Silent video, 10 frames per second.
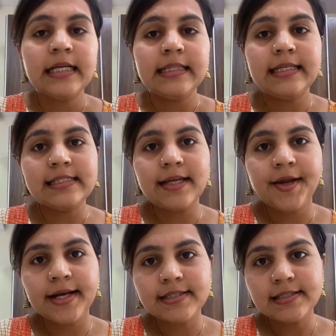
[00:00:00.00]
these are
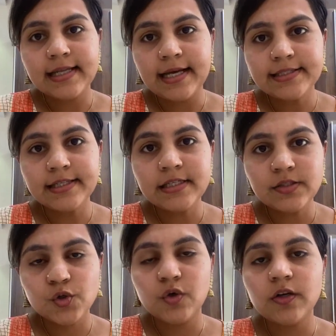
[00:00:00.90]
exercises
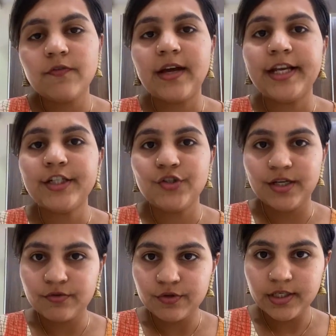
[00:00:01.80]
told very
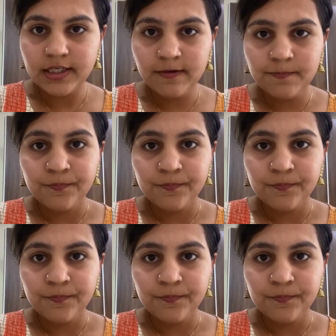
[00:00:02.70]
generally.